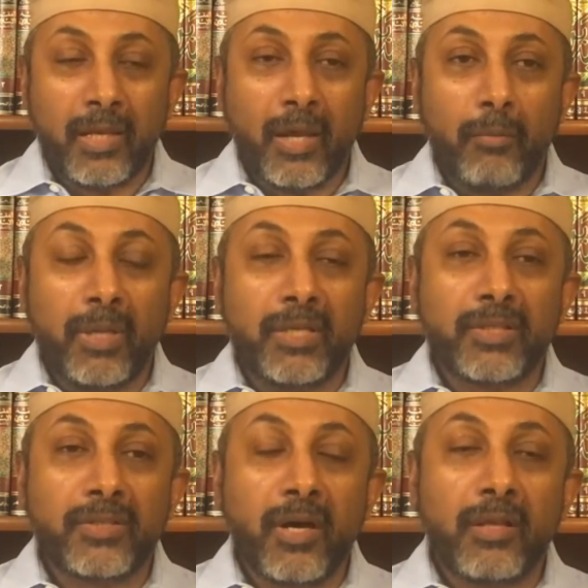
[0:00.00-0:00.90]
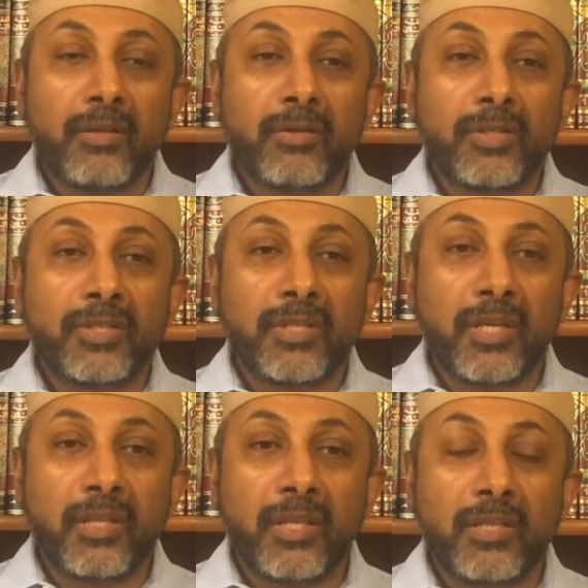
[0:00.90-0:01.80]
Now, many scholars
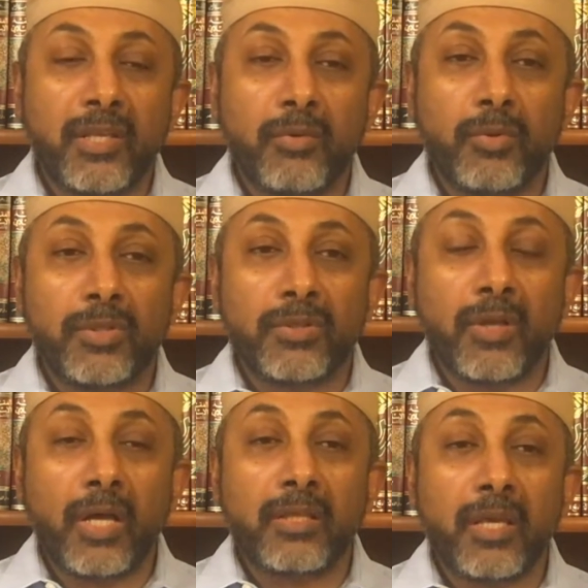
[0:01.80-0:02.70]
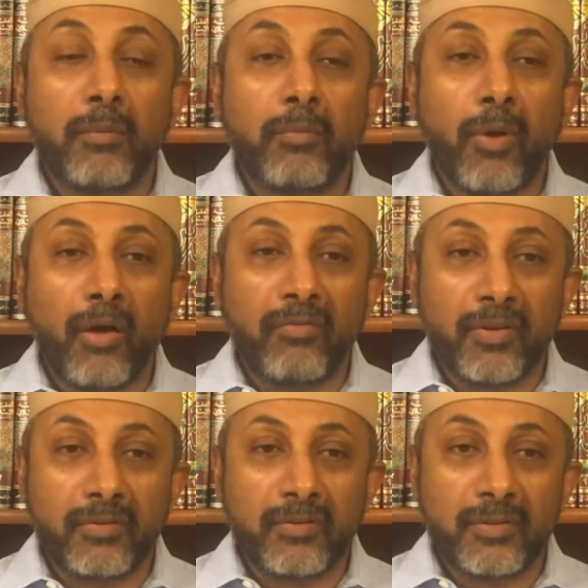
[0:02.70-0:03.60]
say that he was not a
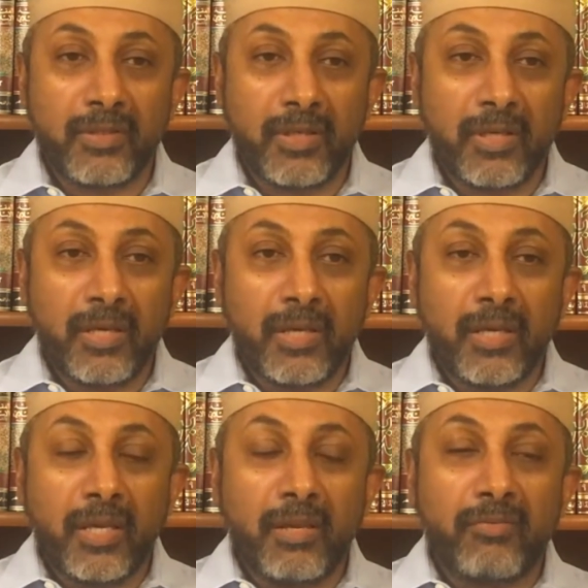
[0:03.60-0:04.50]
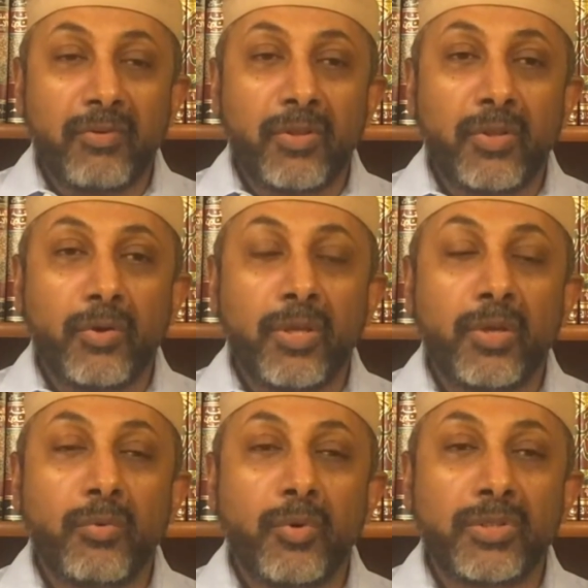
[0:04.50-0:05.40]
prophet, even though
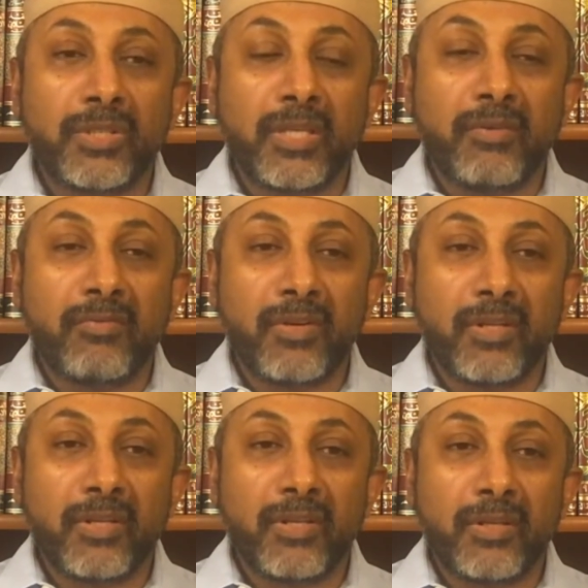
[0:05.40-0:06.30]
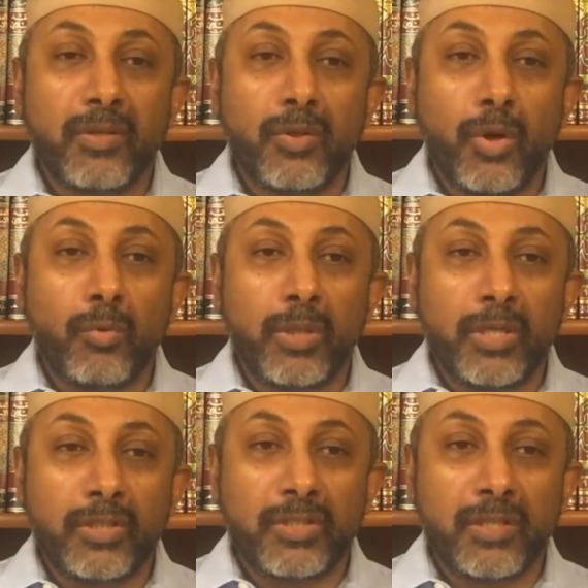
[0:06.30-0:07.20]
he was given
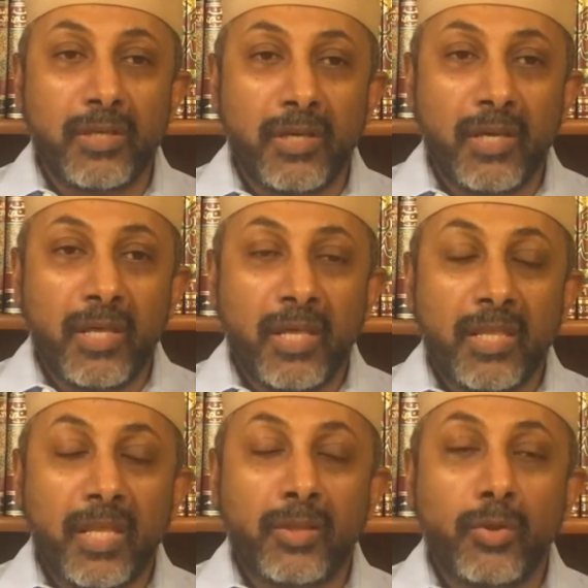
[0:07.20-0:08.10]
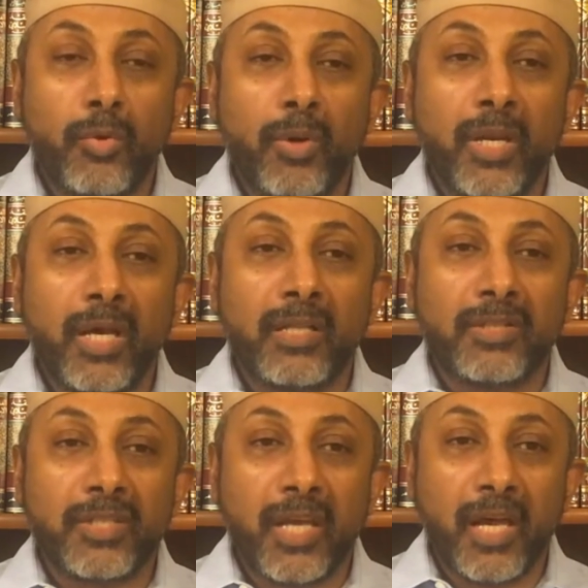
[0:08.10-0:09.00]
knowledge that no one
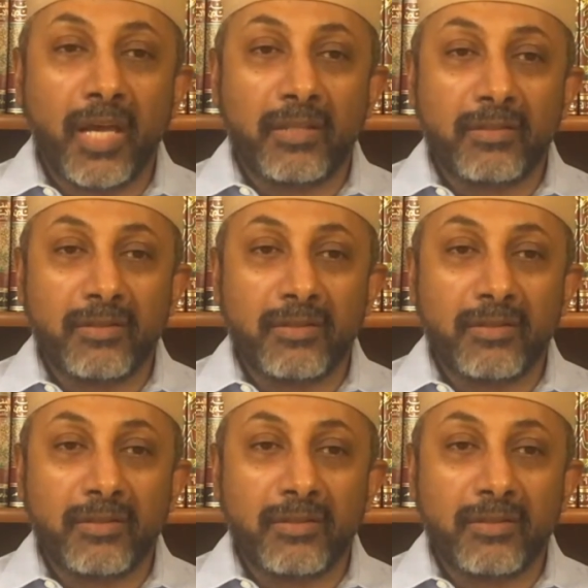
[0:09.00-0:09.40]
else had.